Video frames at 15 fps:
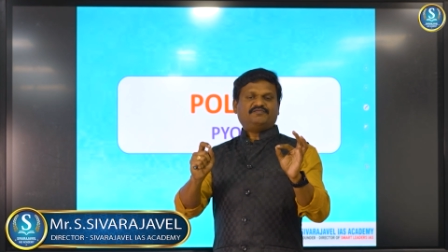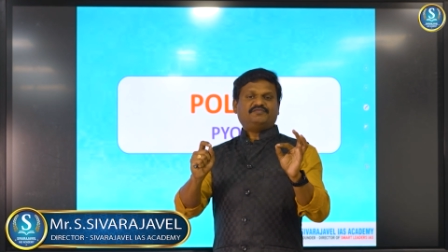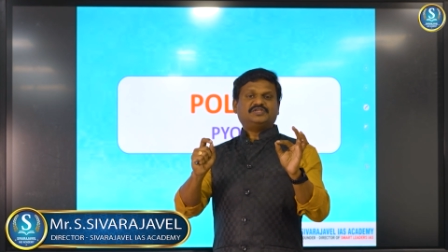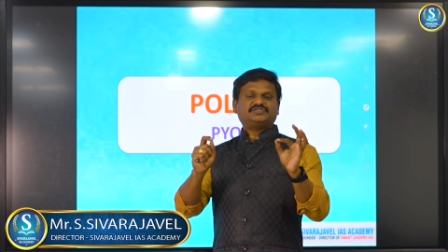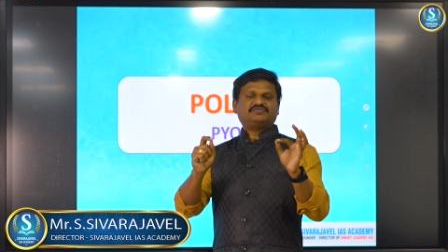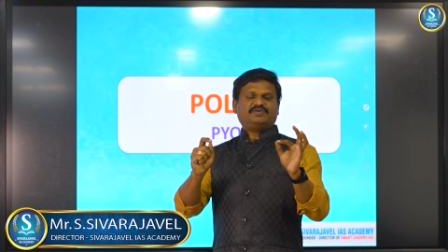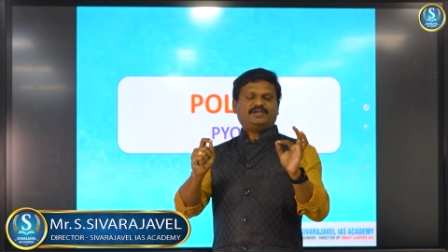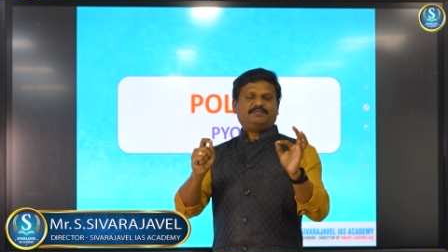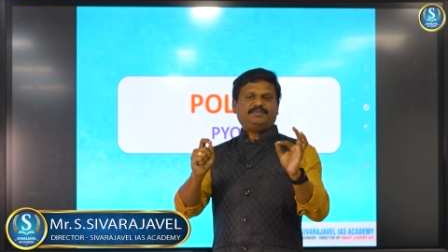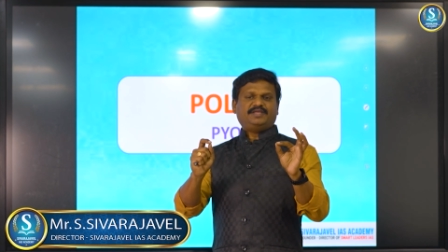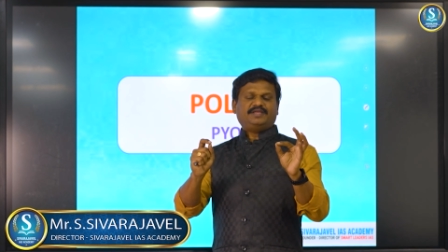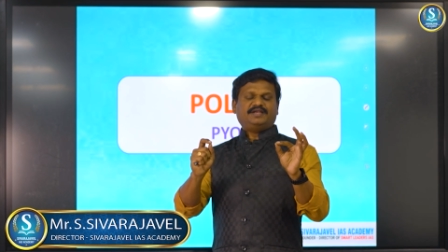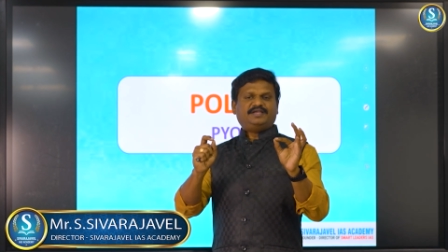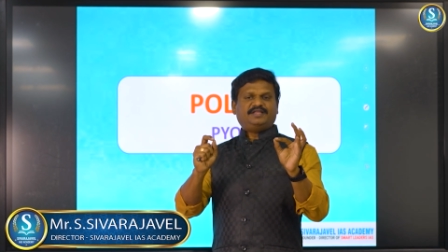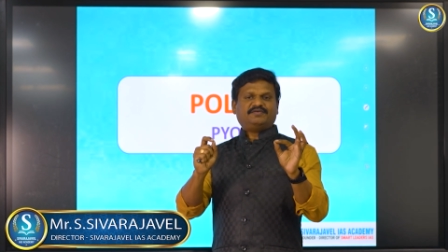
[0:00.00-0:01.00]
which will
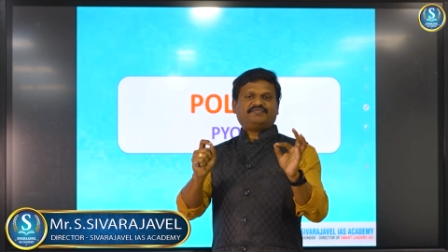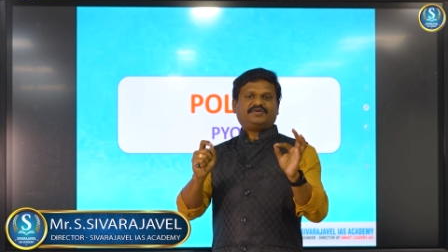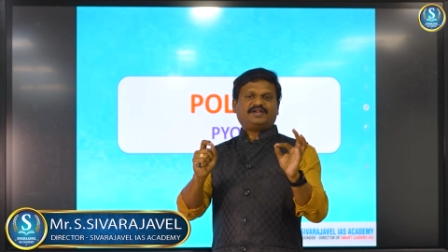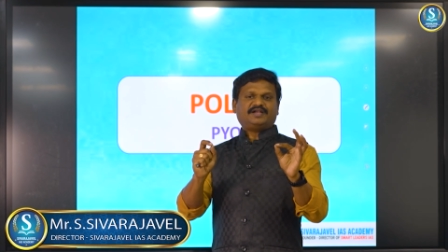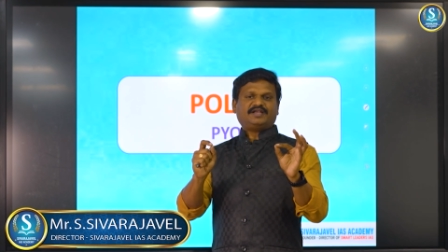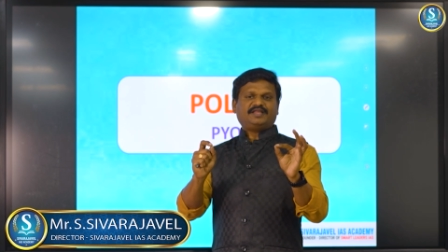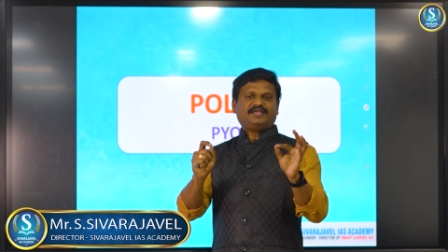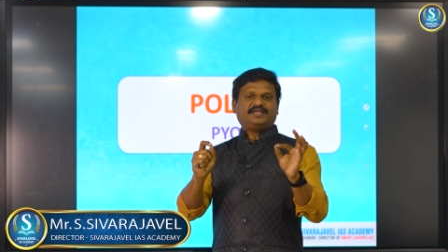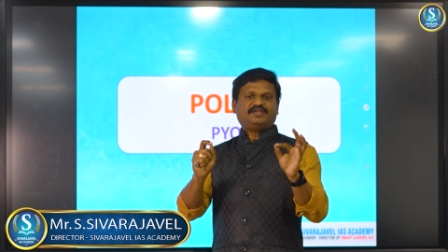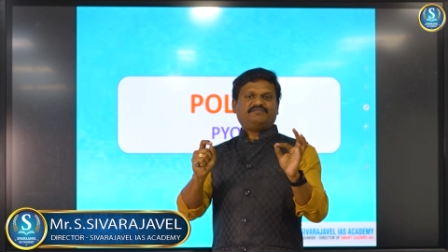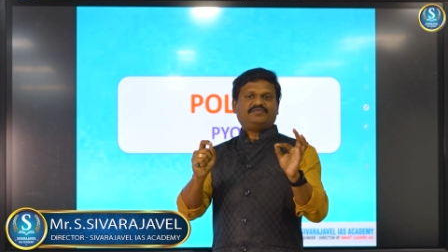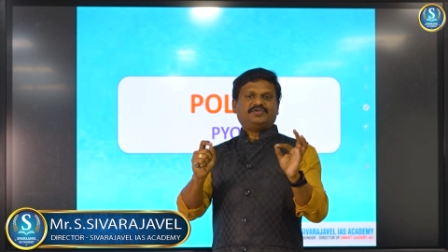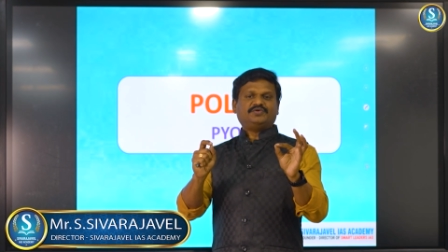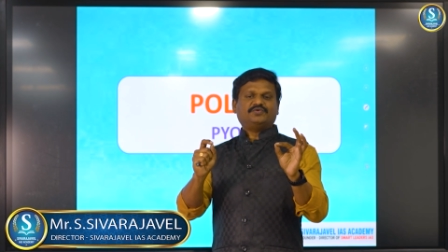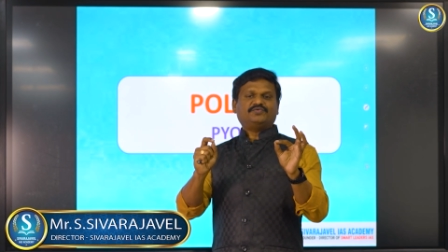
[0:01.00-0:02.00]
be definitely
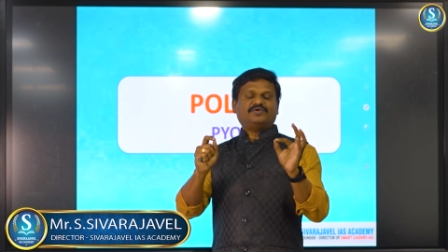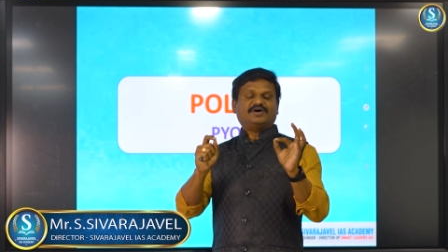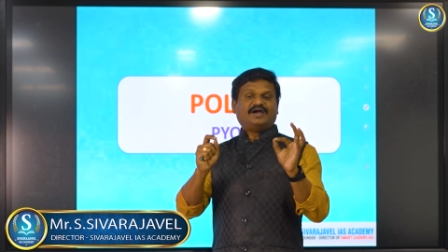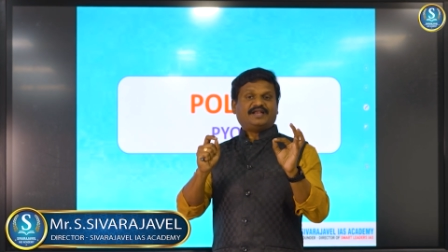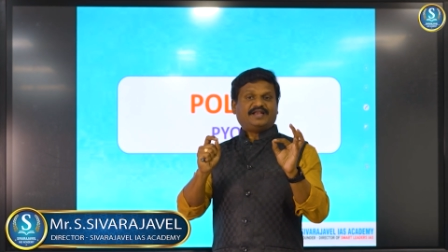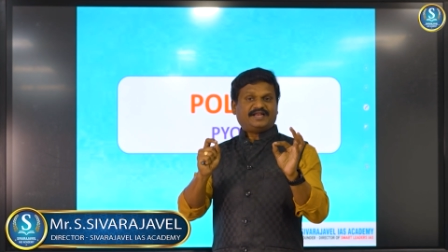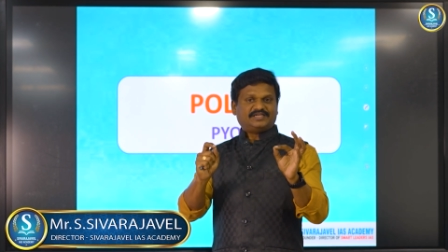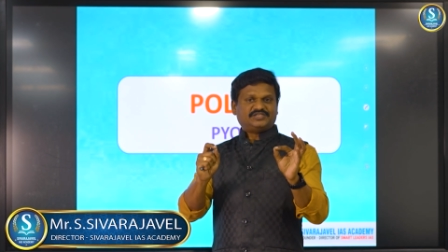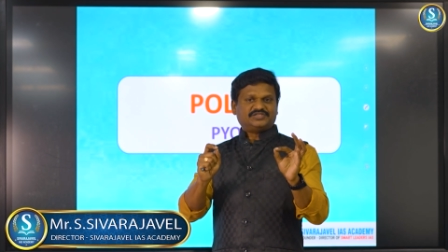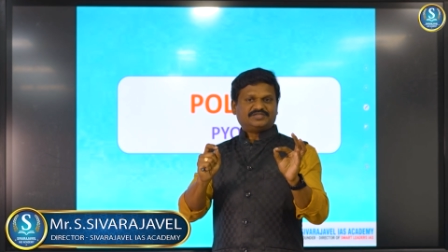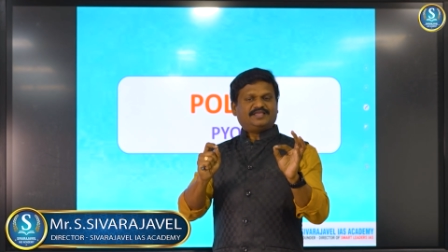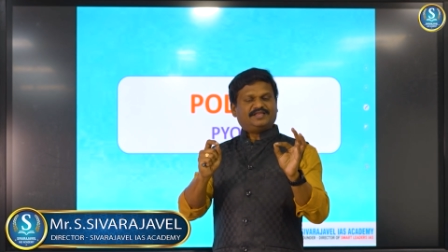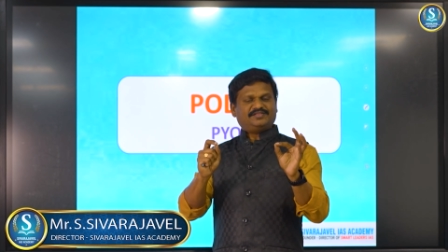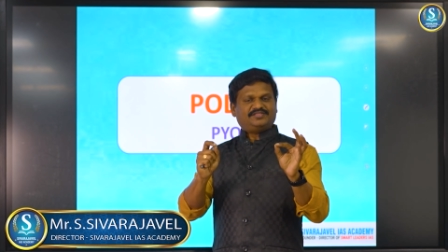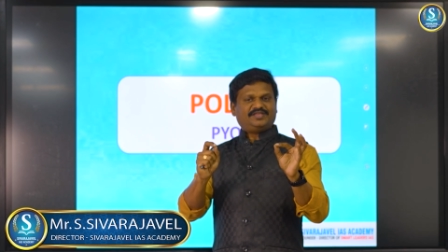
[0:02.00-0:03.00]
giving you an edge
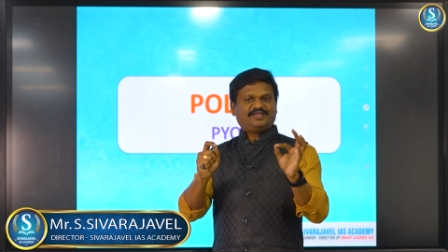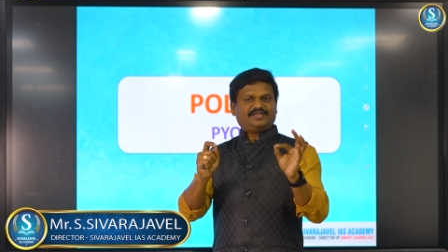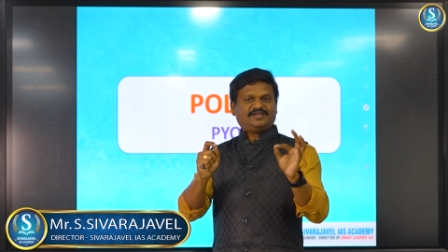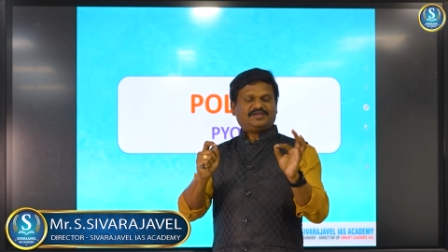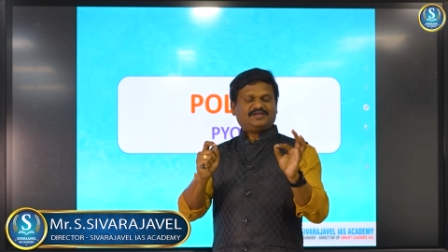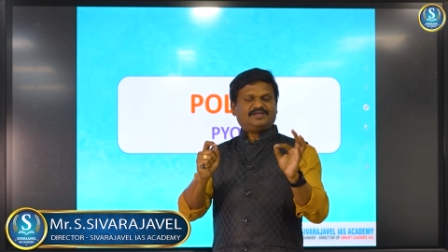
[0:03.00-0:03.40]
in the